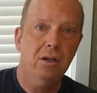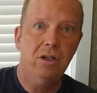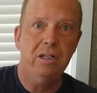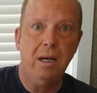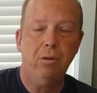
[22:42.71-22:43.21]

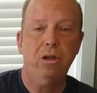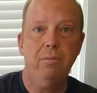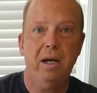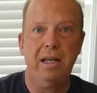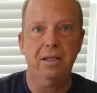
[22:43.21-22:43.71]
to double your
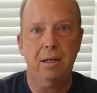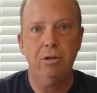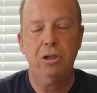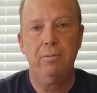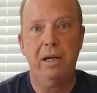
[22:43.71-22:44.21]
money,
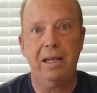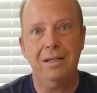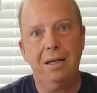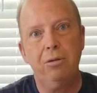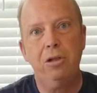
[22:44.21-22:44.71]
double your money,
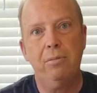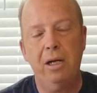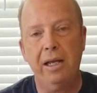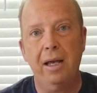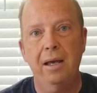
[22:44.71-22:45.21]
double your
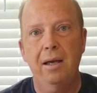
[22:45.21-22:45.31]
money.